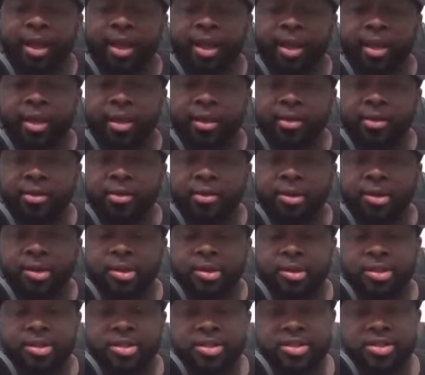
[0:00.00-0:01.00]
And
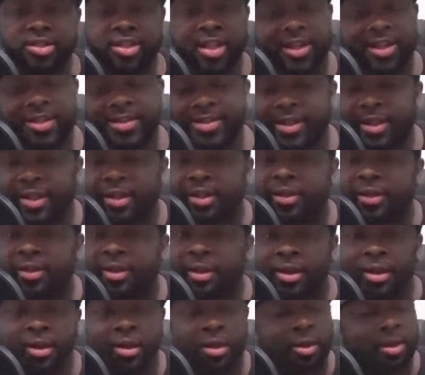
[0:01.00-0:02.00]

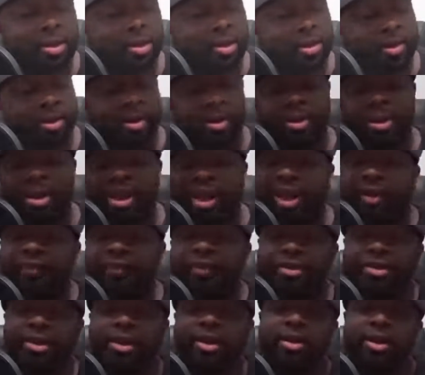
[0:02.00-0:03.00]
Jay-Z,
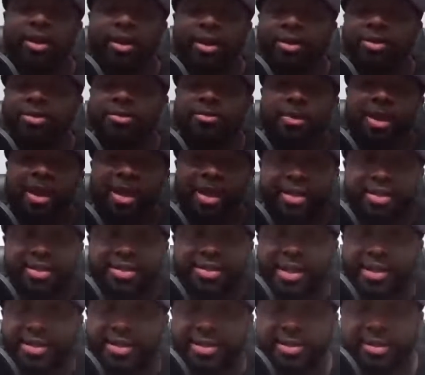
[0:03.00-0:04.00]
everything that this man
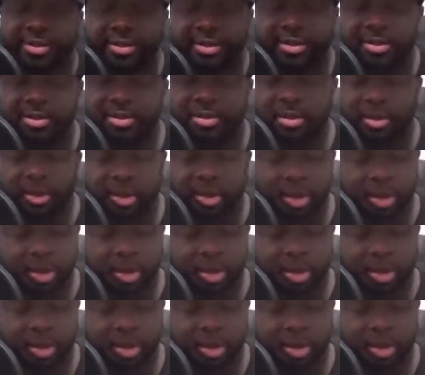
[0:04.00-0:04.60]
touches,